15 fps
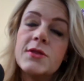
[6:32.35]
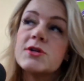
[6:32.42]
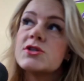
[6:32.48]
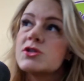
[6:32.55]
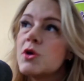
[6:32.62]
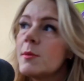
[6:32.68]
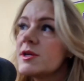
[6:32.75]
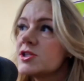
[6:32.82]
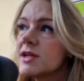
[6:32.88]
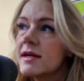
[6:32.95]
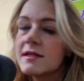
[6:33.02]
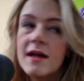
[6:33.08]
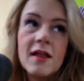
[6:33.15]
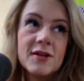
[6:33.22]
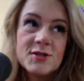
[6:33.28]
so much
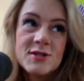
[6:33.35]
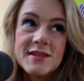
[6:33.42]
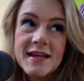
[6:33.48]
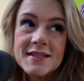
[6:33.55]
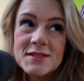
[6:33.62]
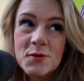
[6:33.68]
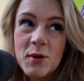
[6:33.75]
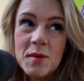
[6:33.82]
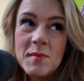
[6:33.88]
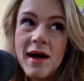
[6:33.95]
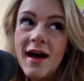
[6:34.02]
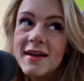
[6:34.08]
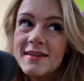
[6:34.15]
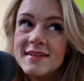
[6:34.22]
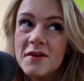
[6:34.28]
technology that's going
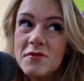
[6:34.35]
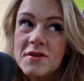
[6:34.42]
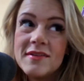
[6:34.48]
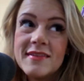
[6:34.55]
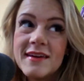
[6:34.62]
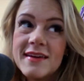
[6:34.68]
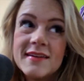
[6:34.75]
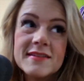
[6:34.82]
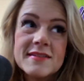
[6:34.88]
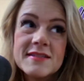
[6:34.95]
behind everything.